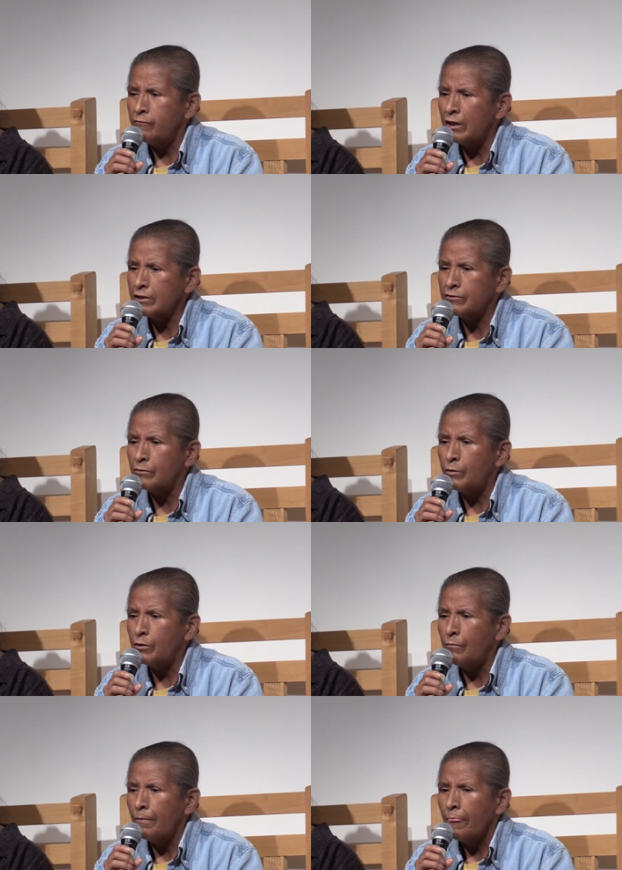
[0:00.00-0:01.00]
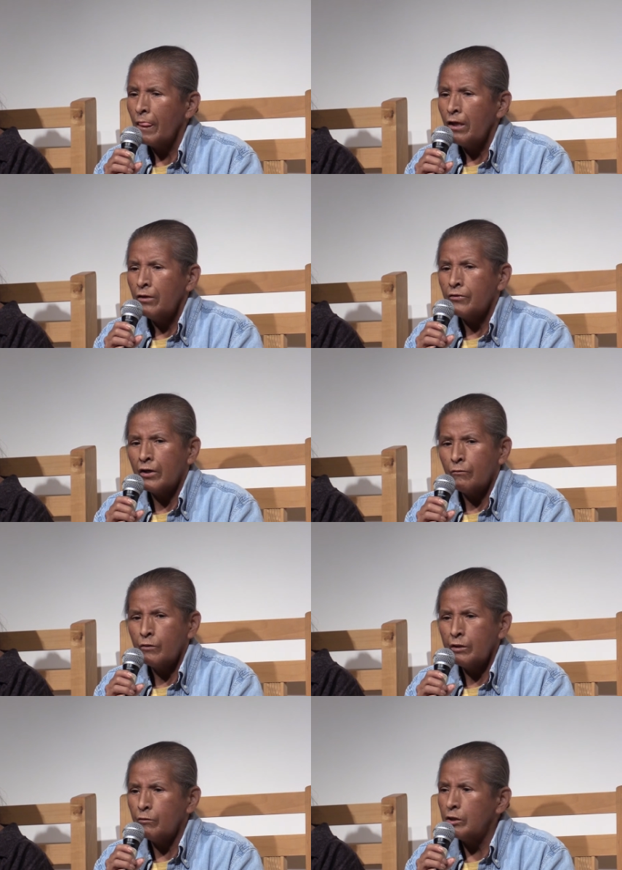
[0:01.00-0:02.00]
flexible, that
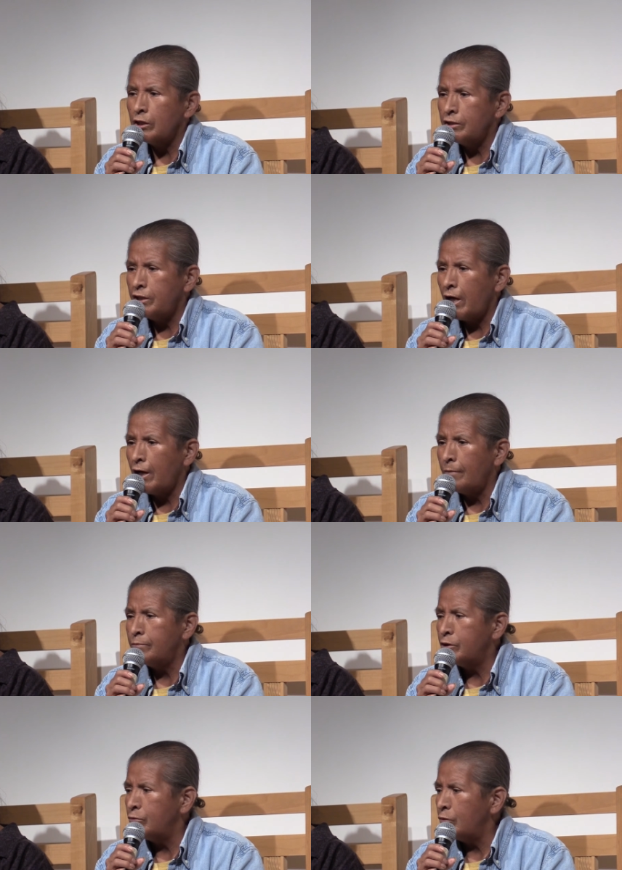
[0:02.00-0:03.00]
we will adapt to